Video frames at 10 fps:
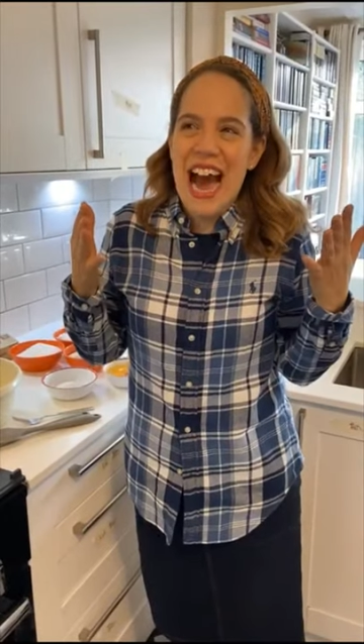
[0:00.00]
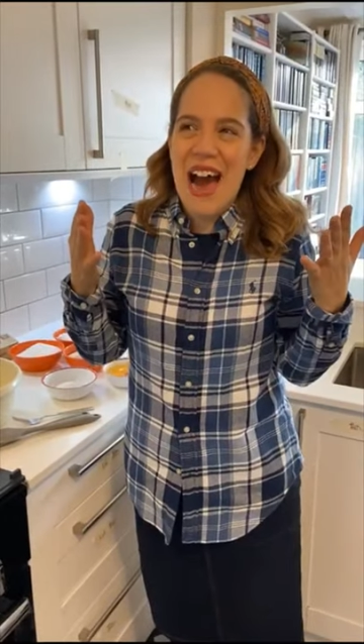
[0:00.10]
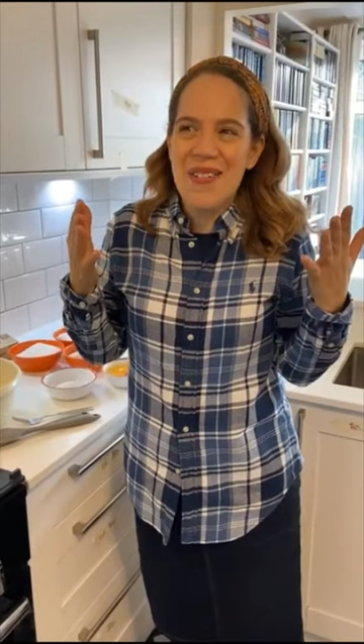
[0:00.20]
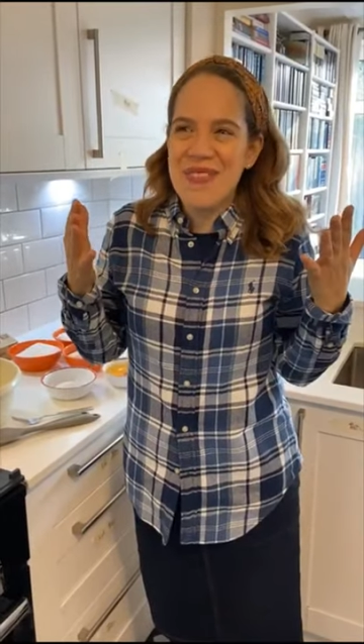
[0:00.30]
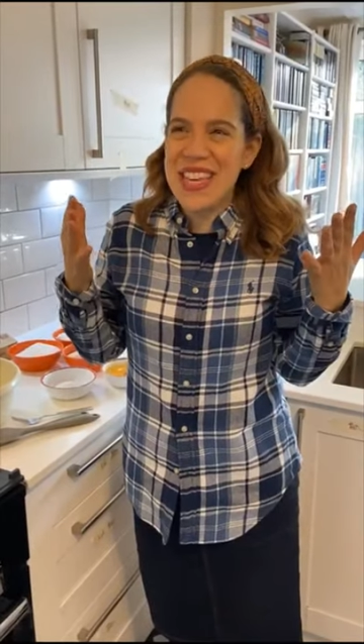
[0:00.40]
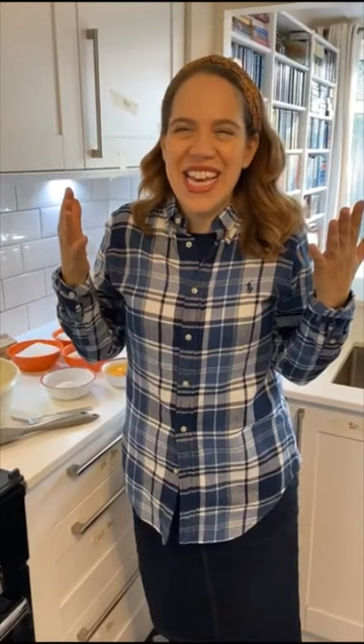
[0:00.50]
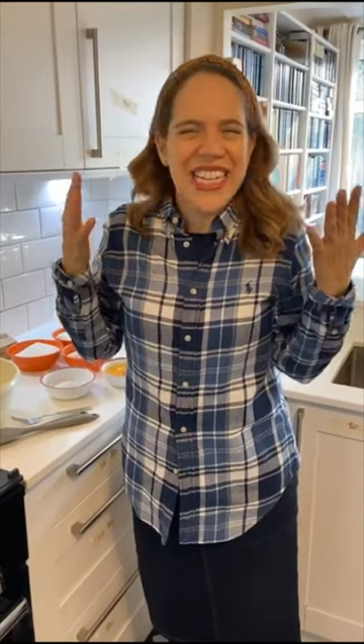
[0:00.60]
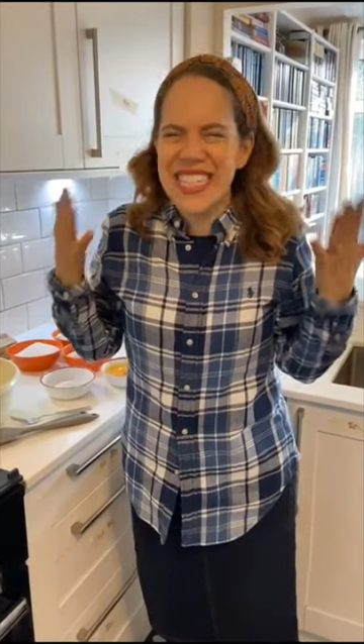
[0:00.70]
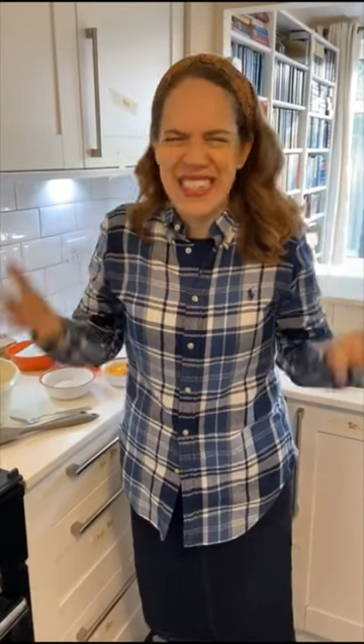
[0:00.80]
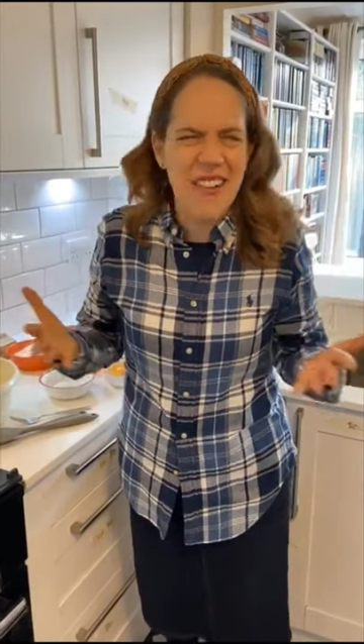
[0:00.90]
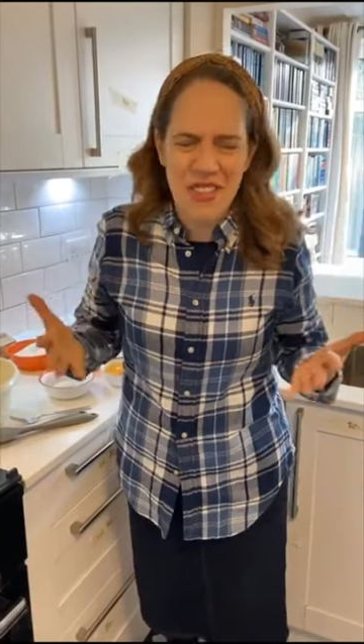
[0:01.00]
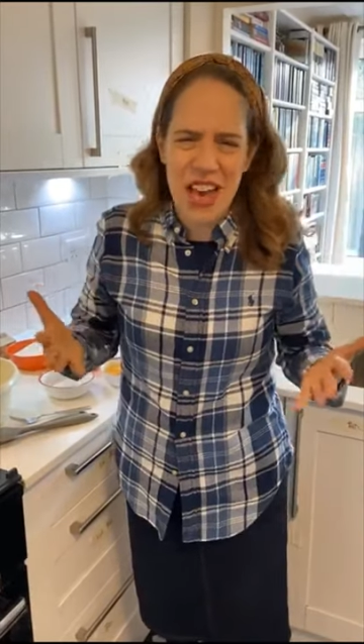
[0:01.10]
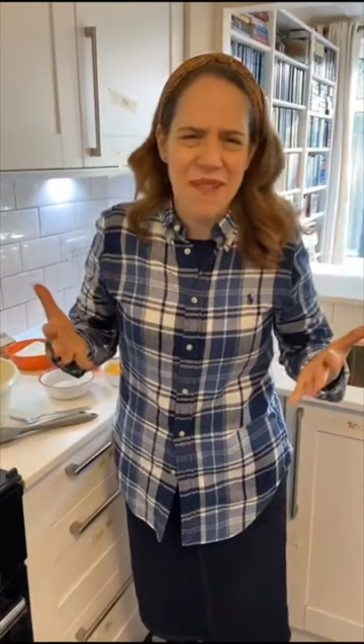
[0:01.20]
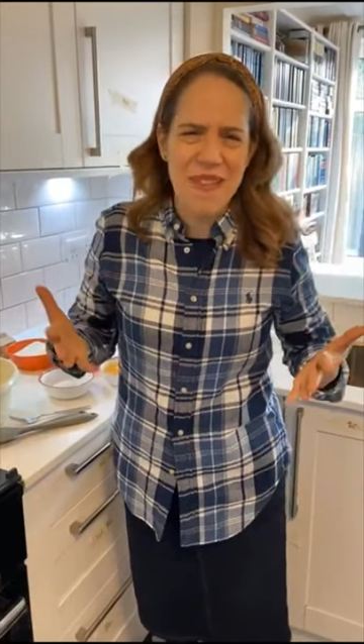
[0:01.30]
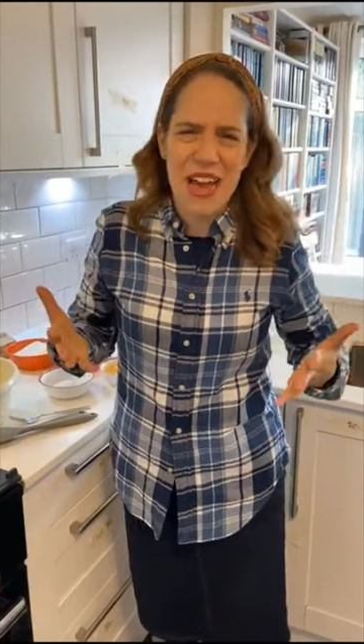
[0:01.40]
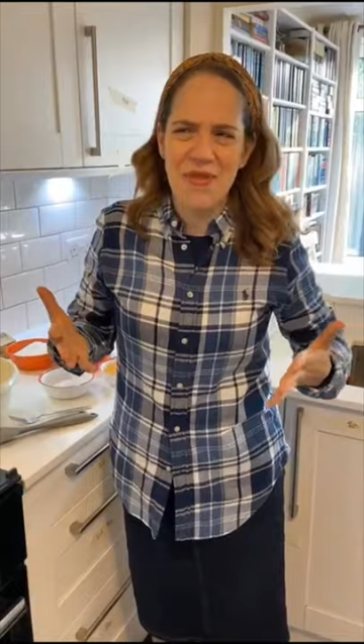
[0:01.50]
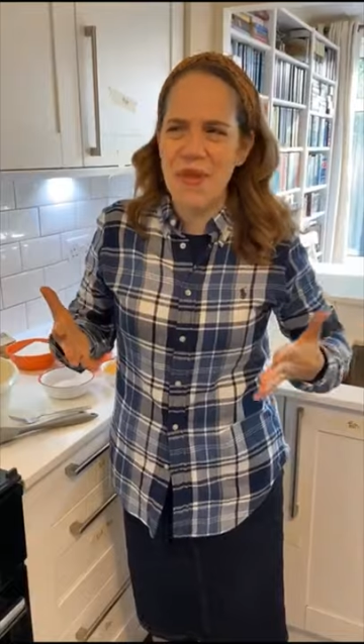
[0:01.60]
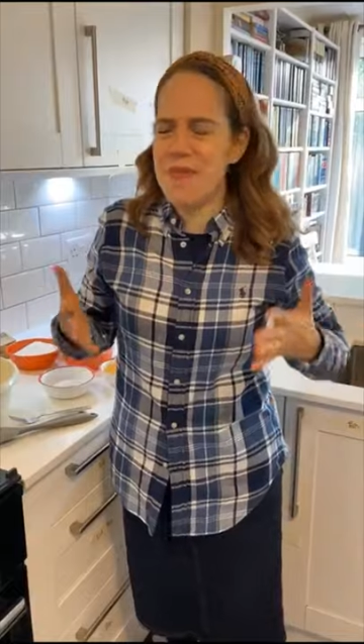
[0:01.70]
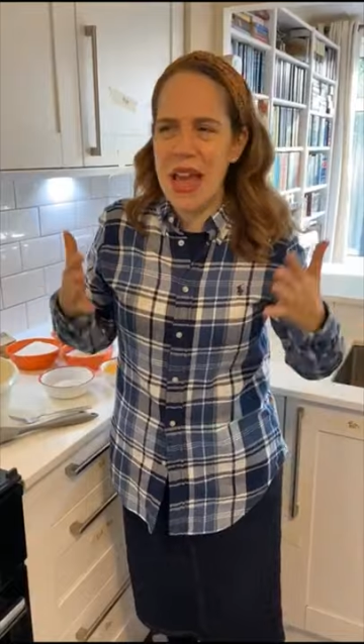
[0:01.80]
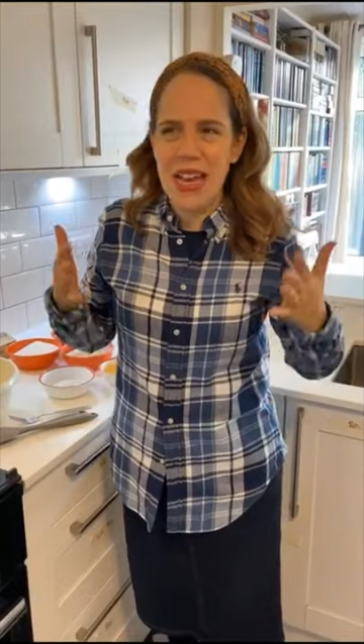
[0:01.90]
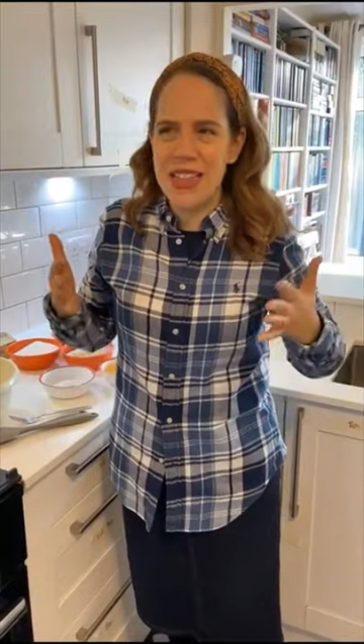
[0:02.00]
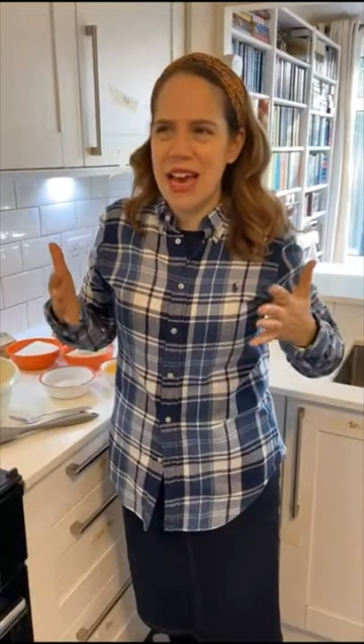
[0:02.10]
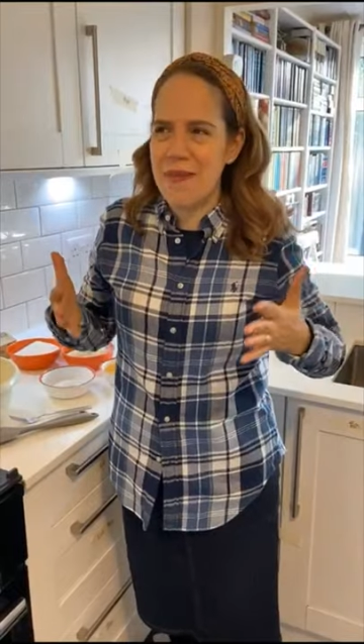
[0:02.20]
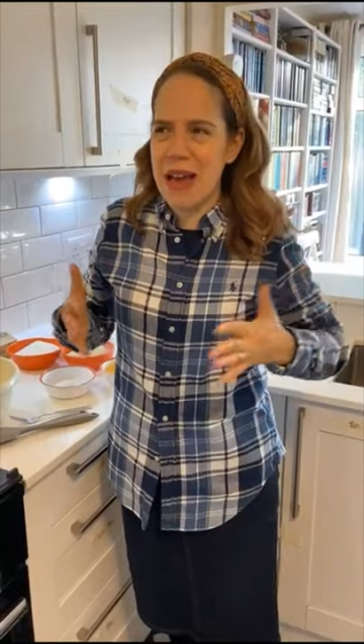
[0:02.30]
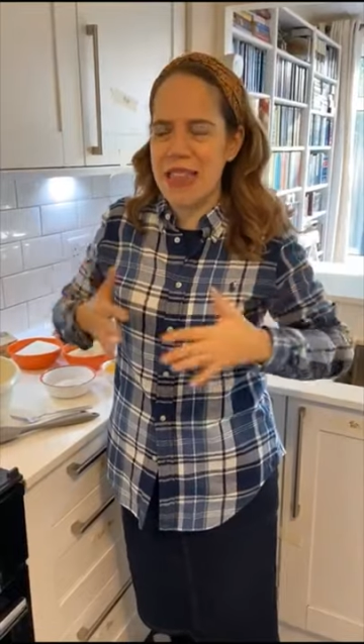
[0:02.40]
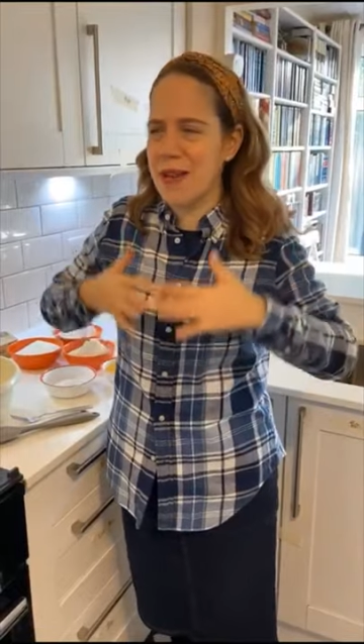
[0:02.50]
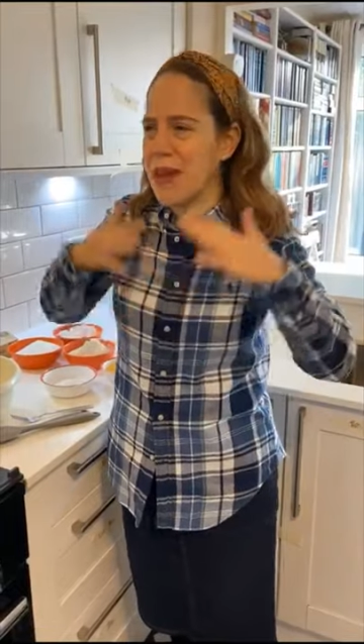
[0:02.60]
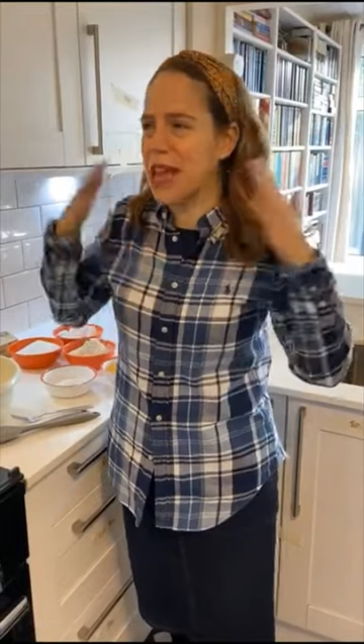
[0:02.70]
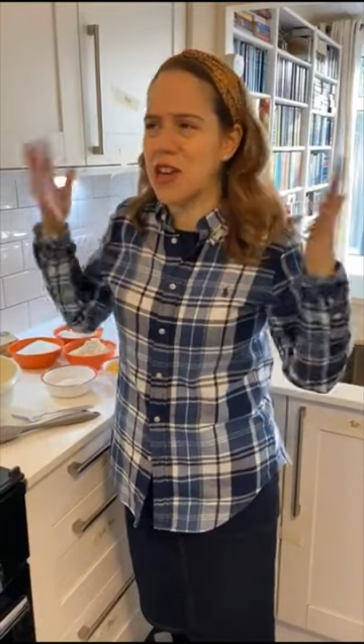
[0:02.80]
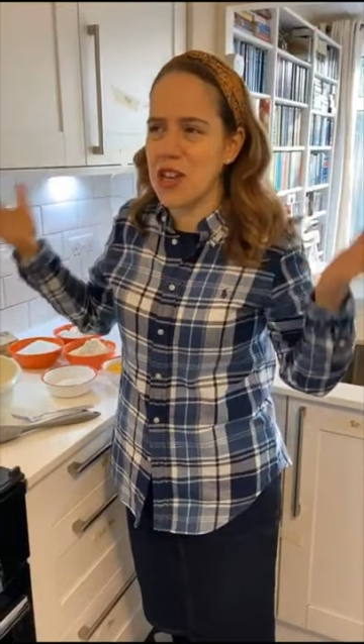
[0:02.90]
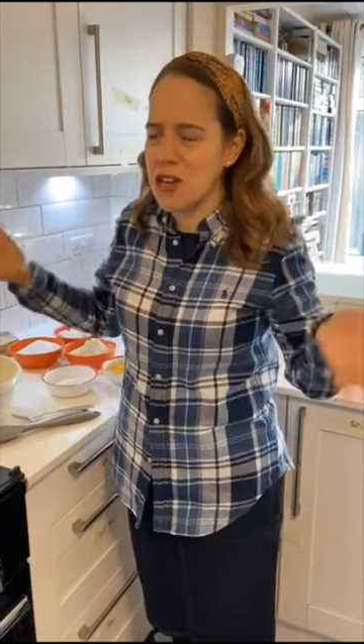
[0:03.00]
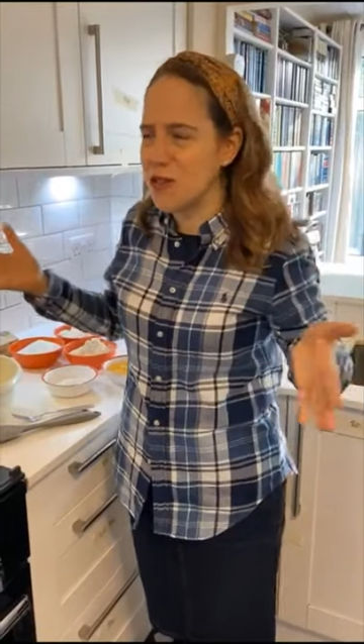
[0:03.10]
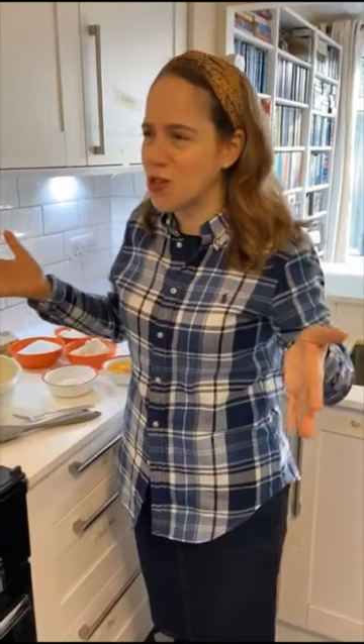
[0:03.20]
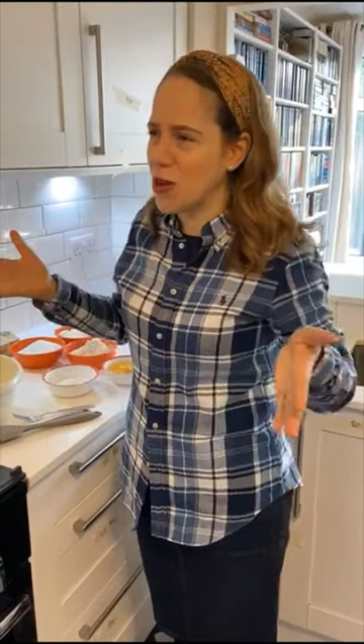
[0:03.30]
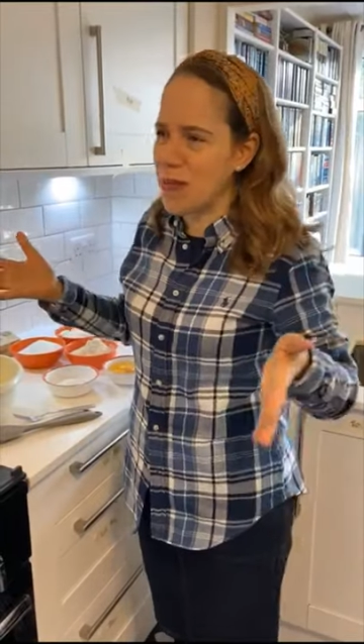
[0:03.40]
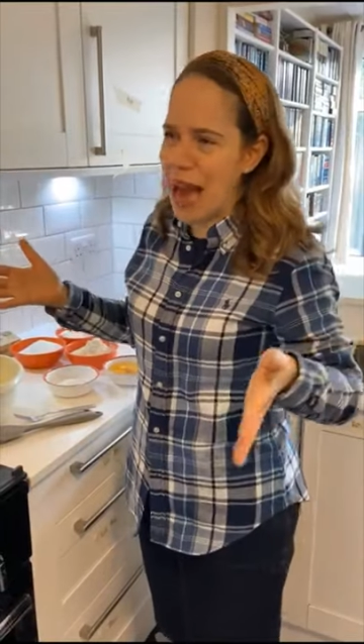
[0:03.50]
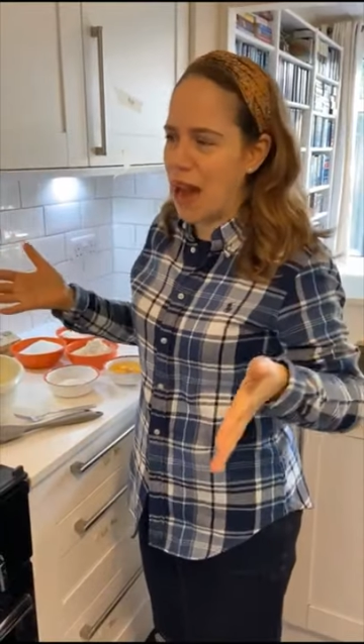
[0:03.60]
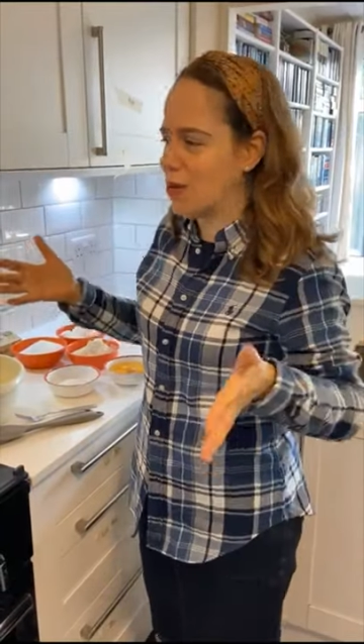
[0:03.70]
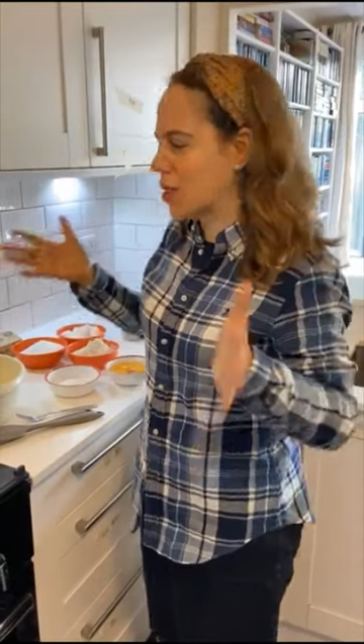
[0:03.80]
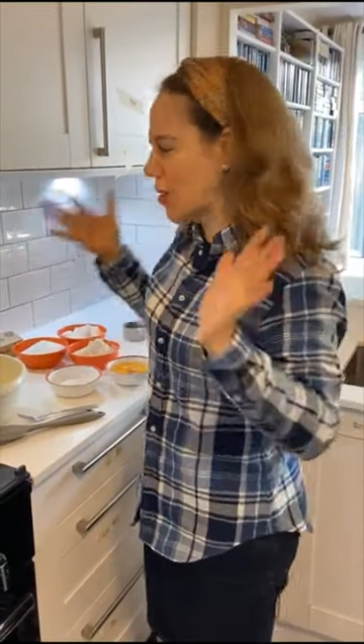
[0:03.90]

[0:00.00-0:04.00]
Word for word: um, the kids love them and we make them and they make a huge amount.